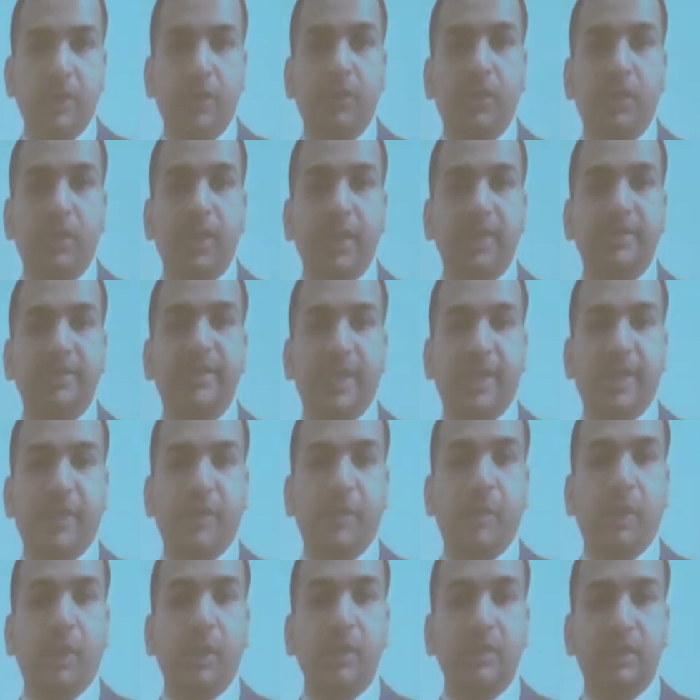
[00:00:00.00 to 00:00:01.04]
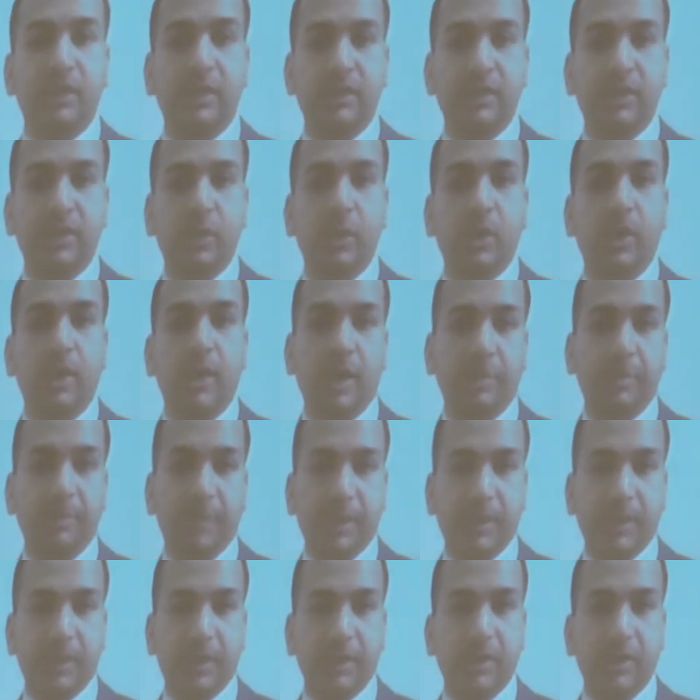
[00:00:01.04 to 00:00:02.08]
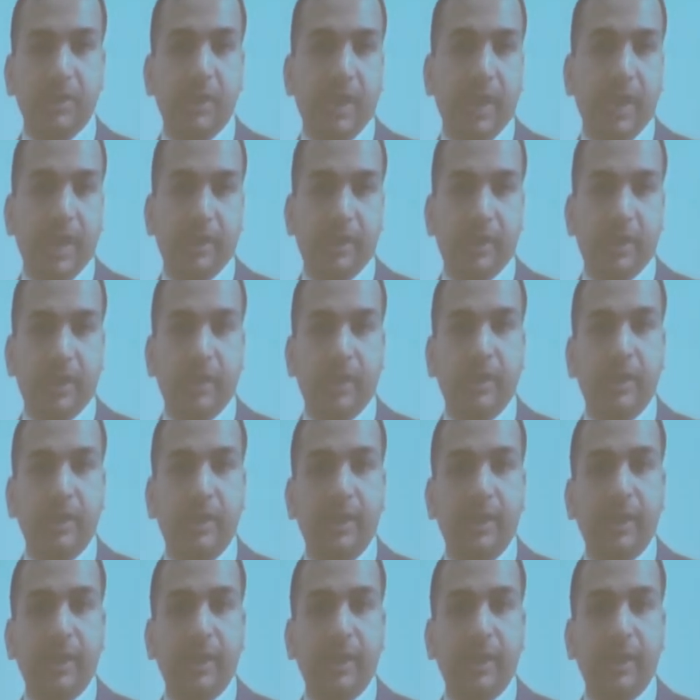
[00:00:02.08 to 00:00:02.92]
You need a set of partners who are helping you to get there.